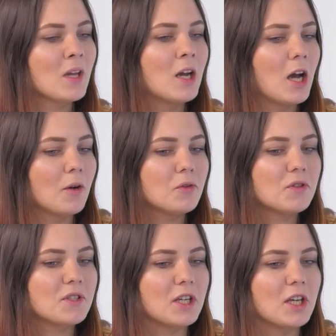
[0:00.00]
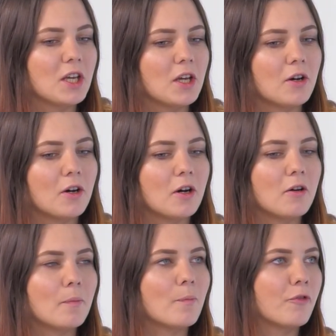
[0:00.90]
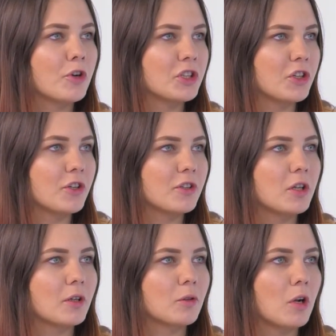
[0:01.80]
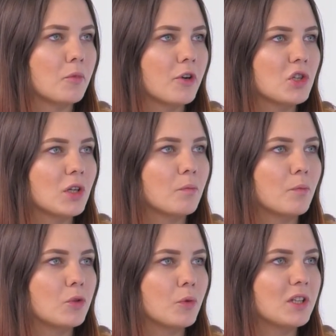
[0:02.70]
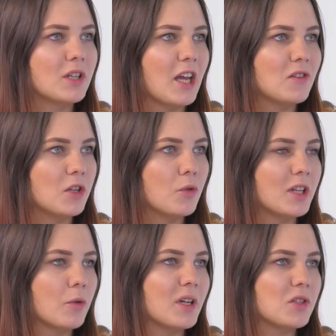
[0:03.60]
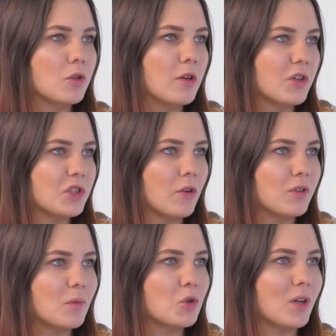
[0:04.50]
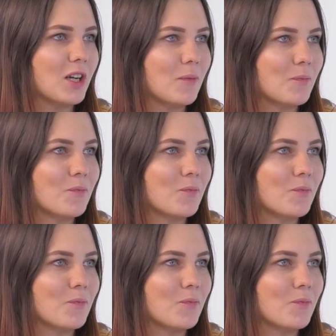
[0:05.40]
How do you see further the collaboration between the NTU and the West University of Timișoara?